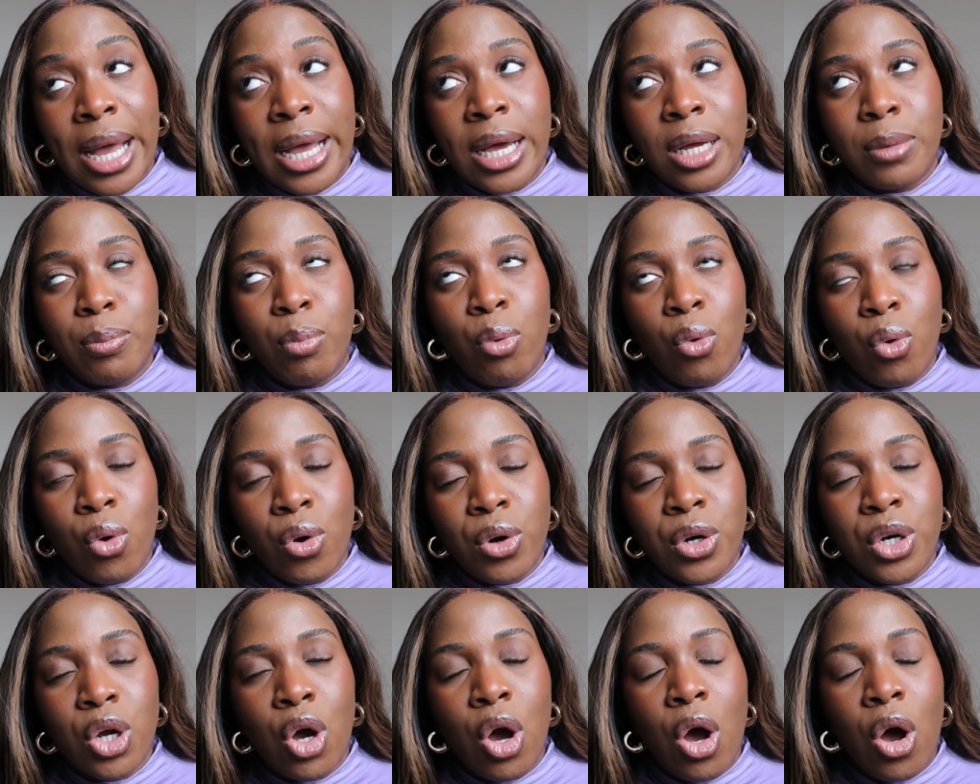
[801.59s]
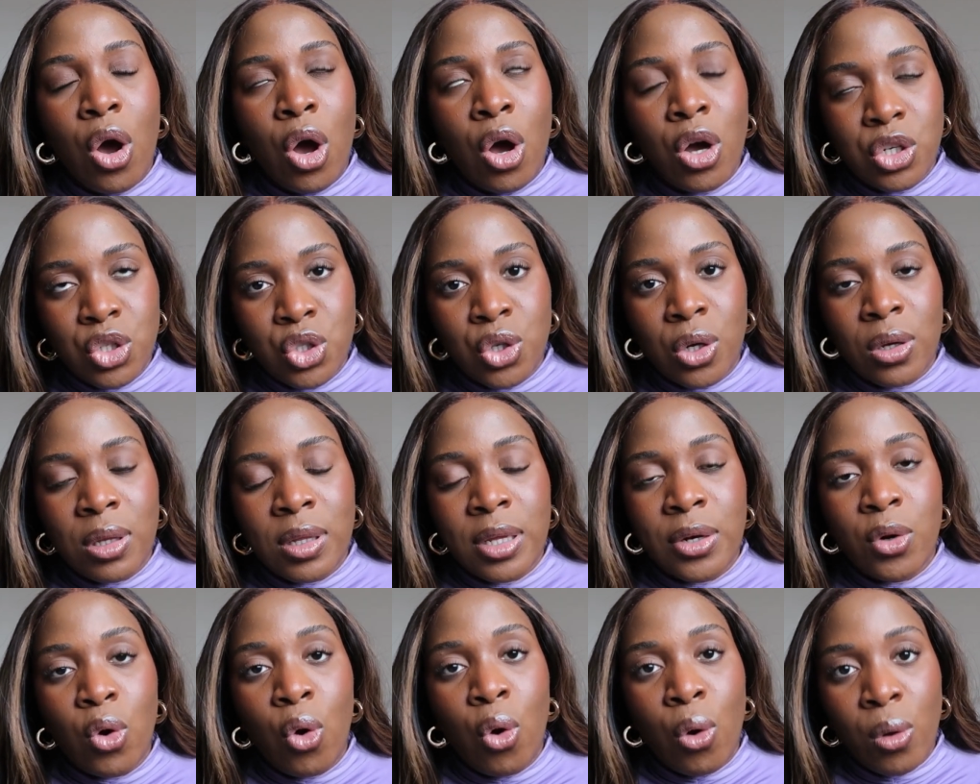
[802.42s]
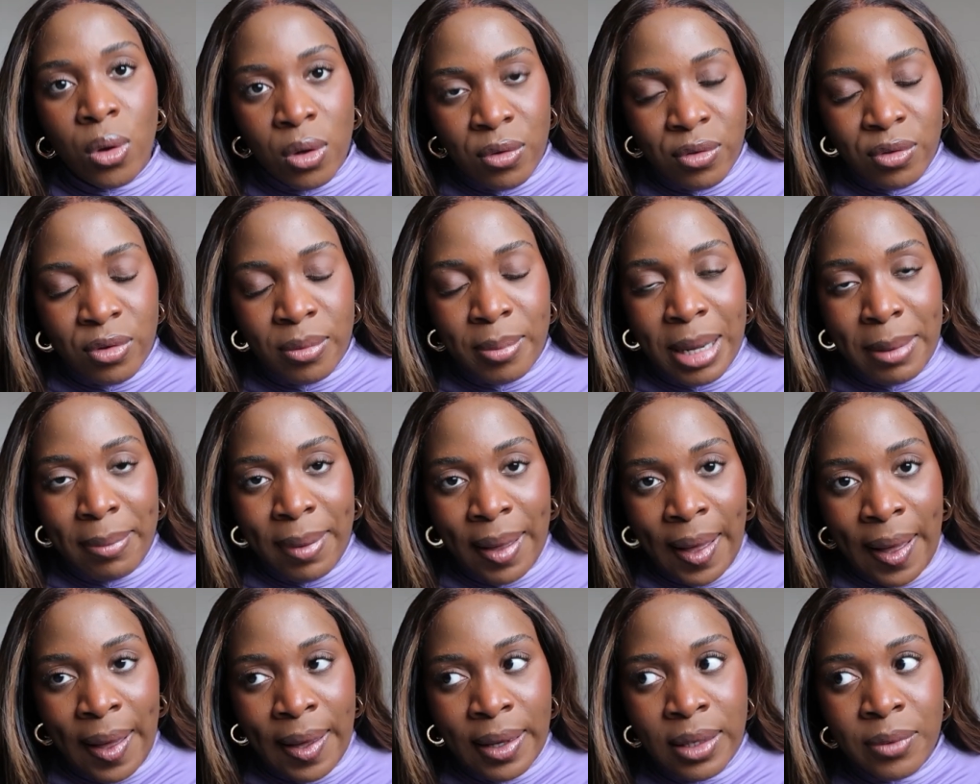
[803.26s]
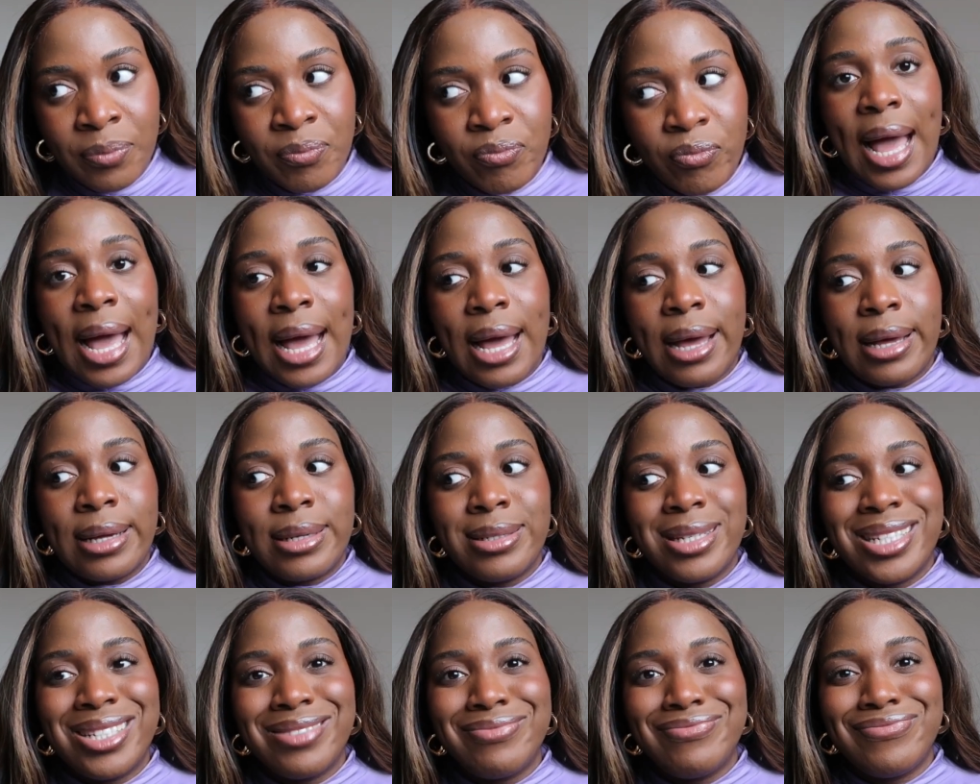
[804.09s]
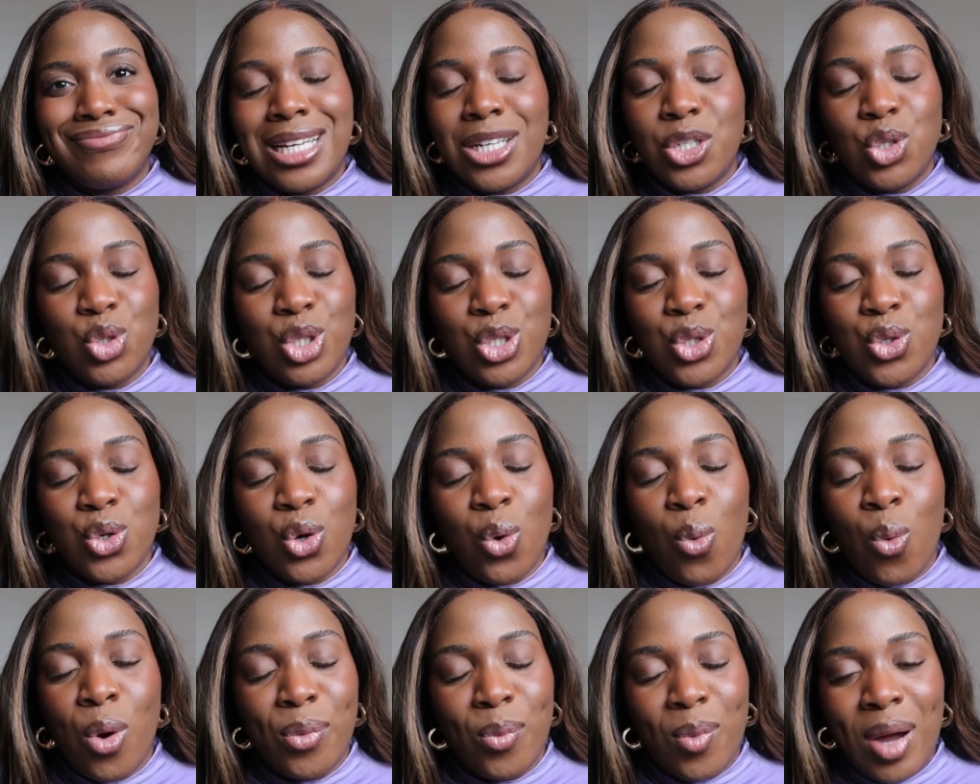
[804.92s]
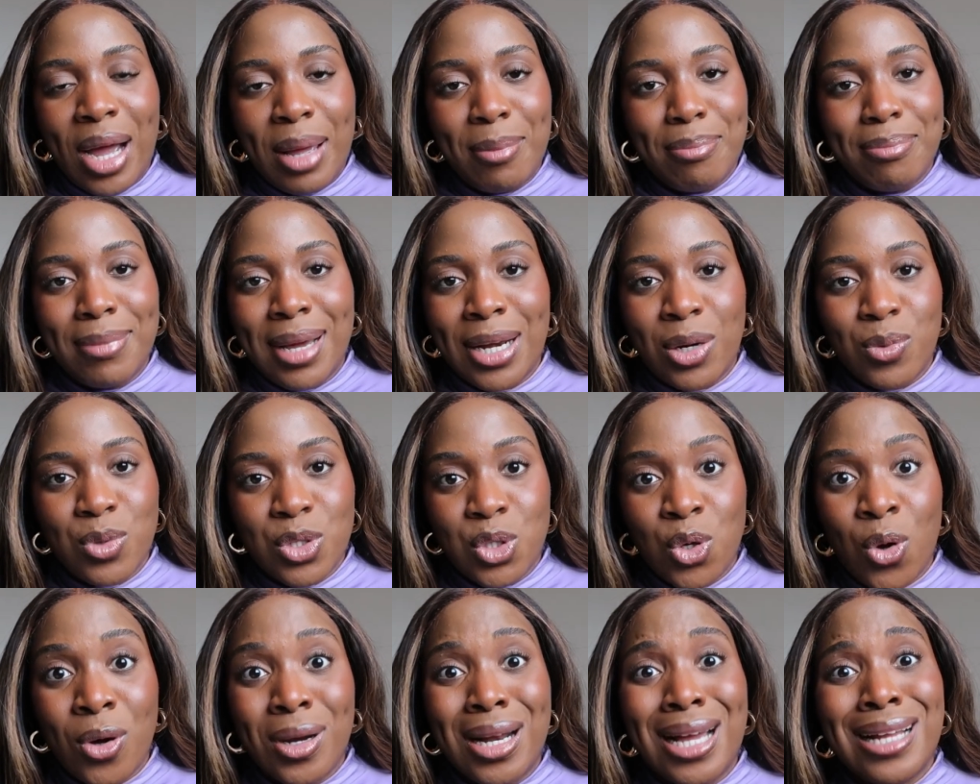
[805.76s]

I had poured hot chocolate all over my bag and it literally took one wipe and it was gone.